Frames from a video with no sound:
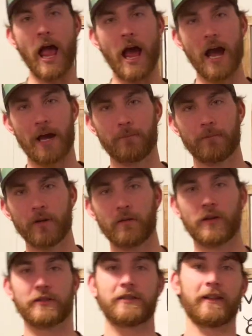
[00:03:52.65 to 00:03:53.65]
right, moving
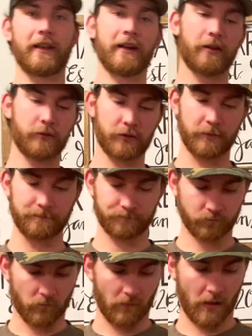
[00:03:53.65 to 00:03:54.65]
on to the arrows.
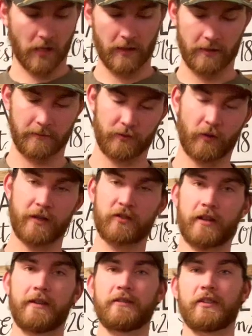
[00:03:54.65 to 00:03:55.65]
So I
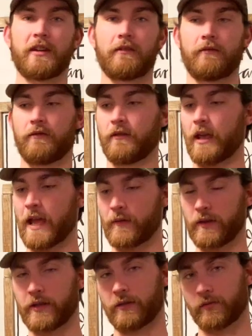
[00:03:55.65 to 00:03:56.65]
changed
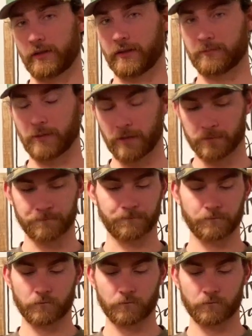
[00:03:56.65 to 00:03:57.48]
everything with this bow.